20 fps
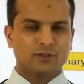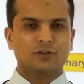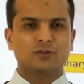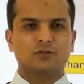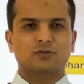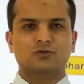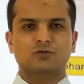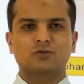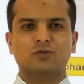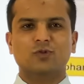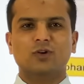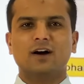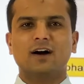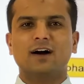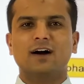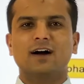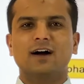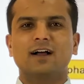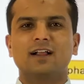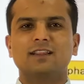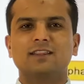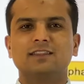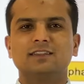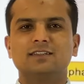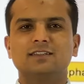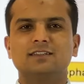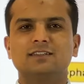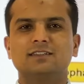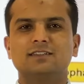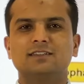So all
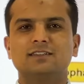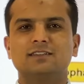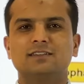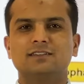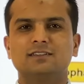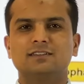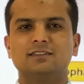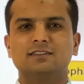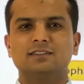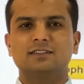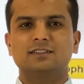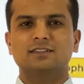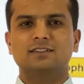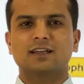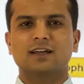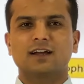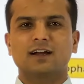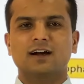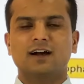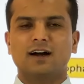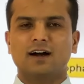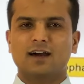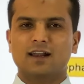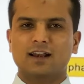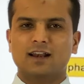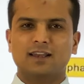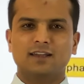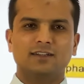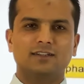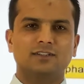these diseases are
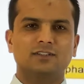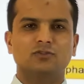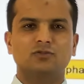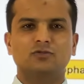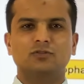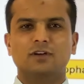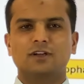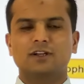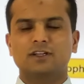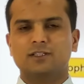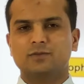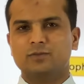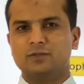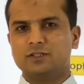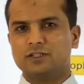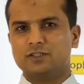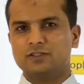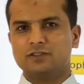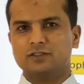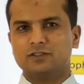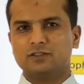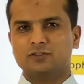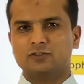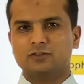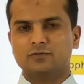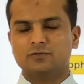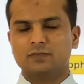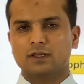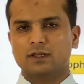related to the respiratory system.